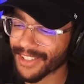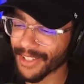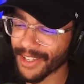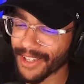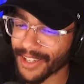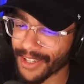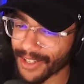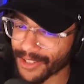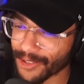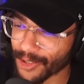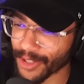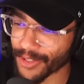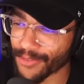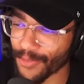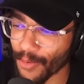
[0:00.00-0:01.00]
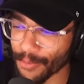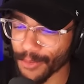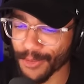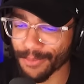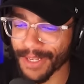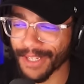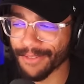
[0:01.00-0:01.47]
a
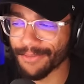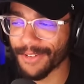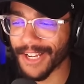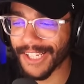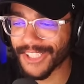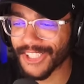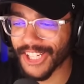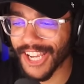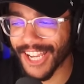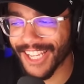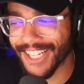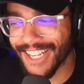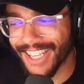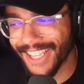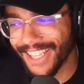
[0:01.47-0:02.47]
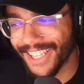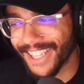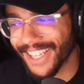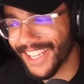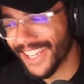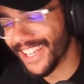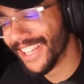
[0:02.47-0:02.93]
Transformers Megan Fox shot.
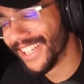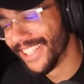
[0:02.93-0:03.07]
mama.